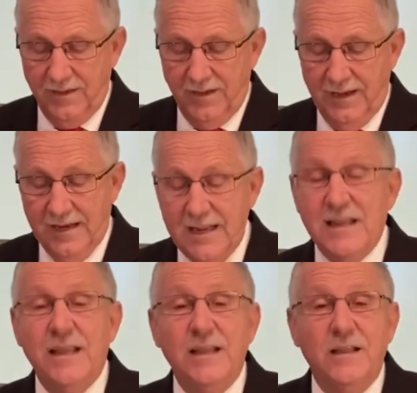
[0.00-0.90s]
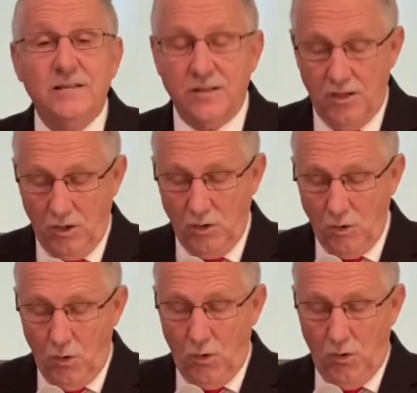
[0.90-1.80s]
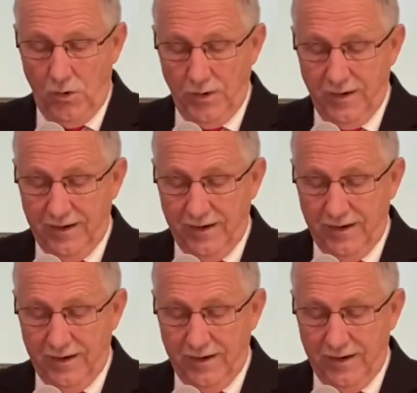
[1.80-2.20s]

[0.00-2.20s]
And he is Lord.